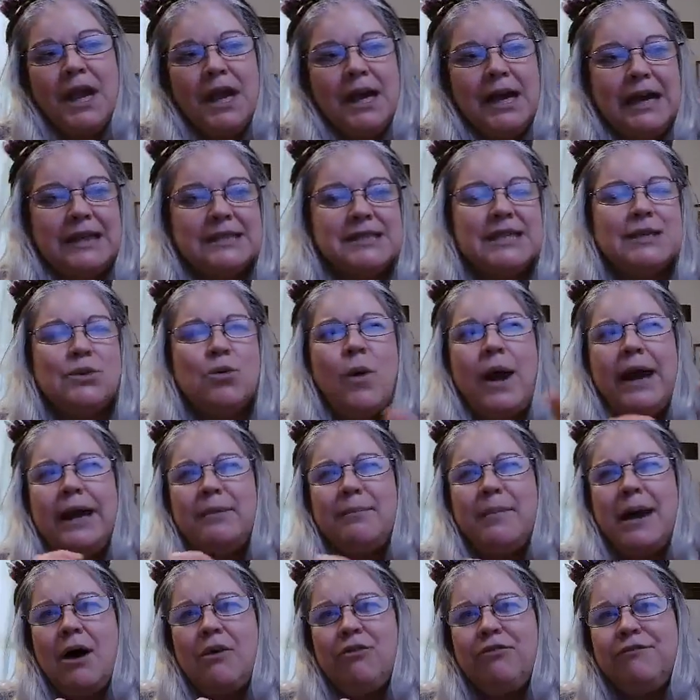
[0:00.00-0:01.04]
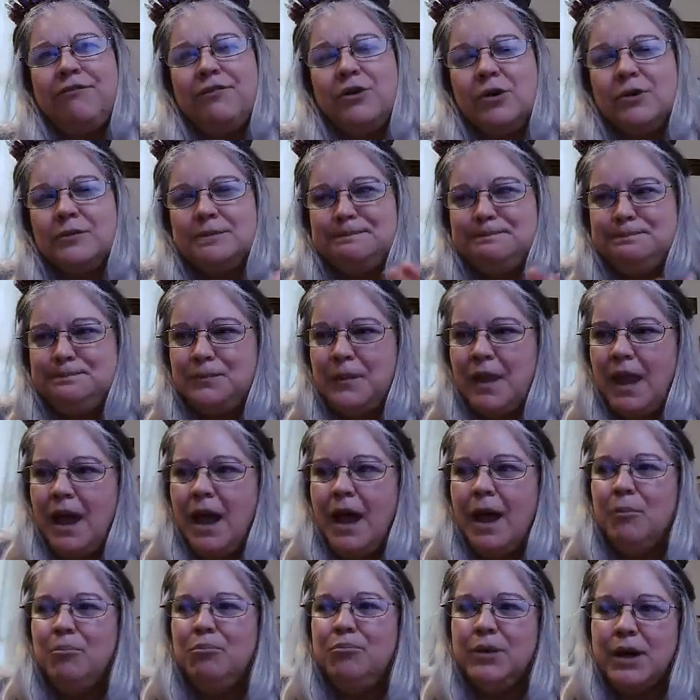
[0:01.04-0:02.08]
It's quite a mouthful,
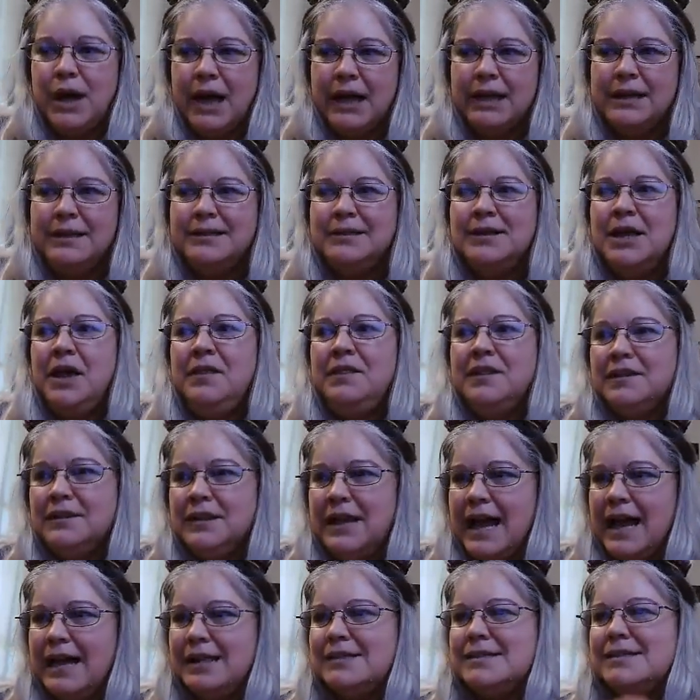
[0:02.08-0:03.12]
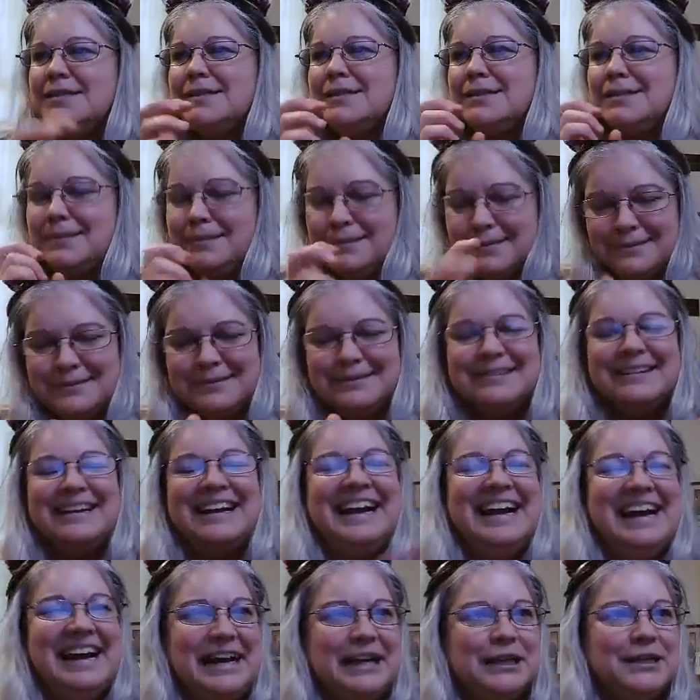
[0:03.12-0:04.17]
but nonetheless,
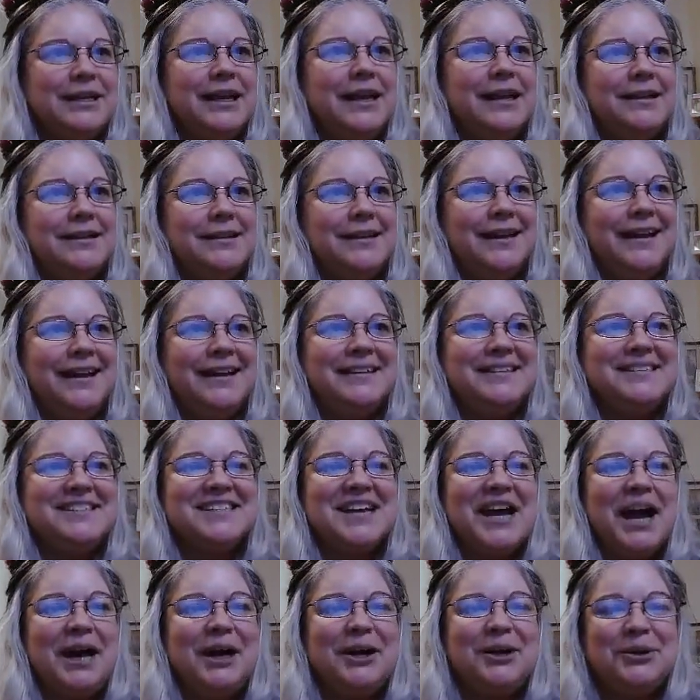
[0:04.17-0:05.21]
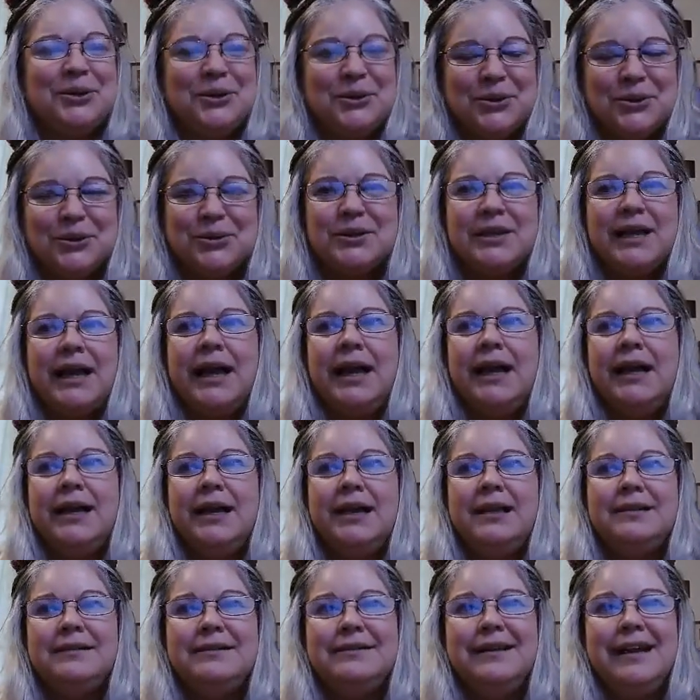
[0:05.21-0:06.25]
it's kind of cool, and
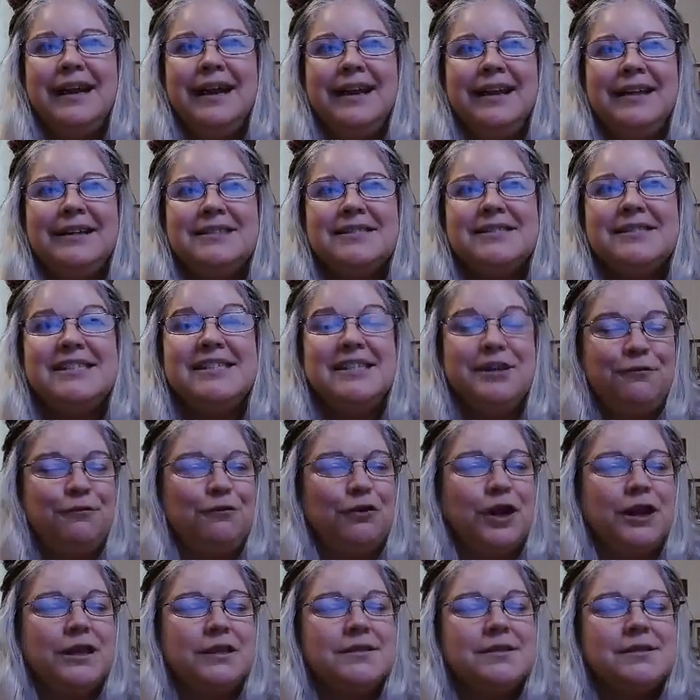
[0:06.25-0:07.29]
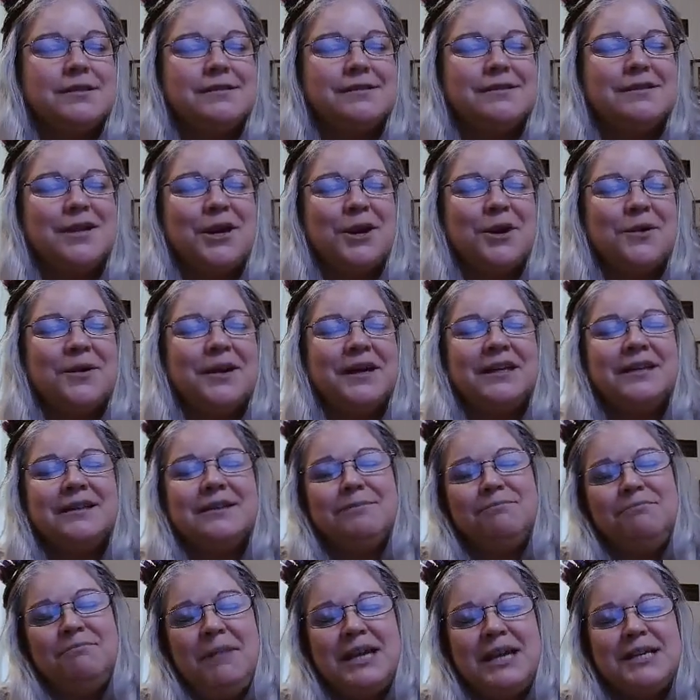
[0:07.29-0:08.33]
it's different. So it
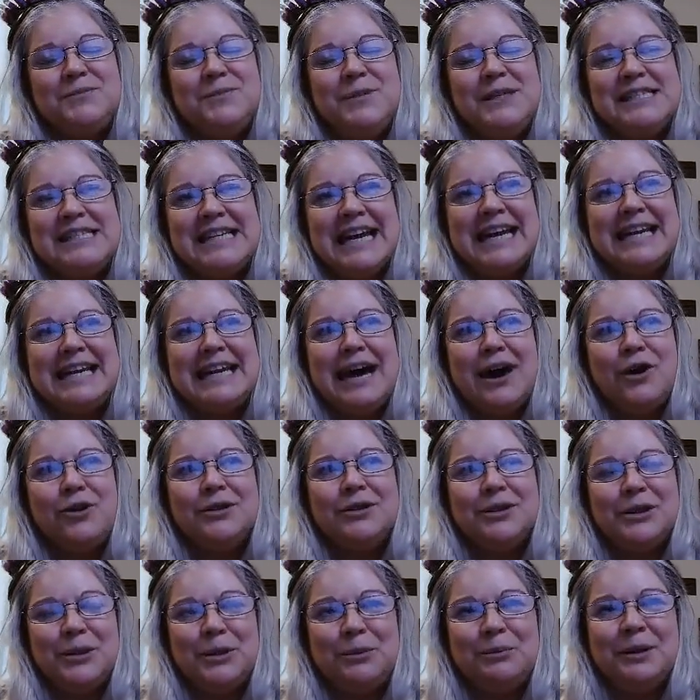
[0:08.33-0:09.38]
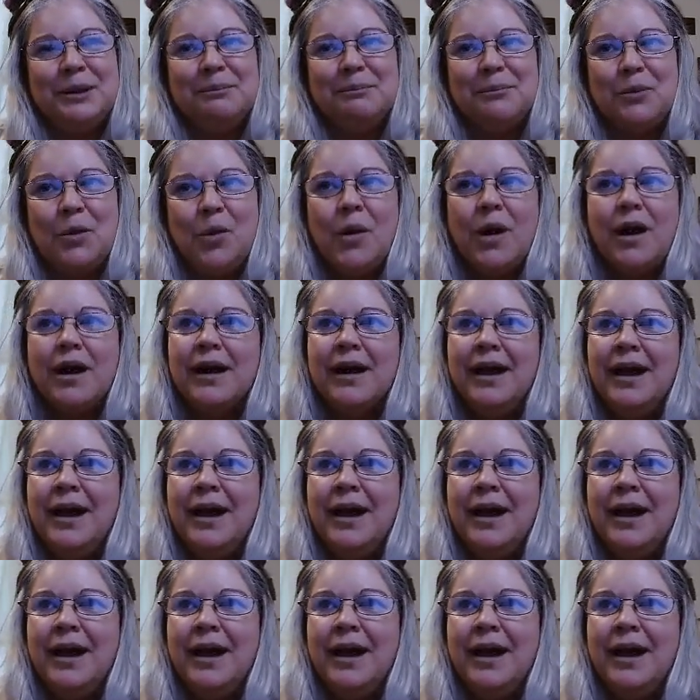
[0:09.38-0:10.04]
makes me stand out a little bit more,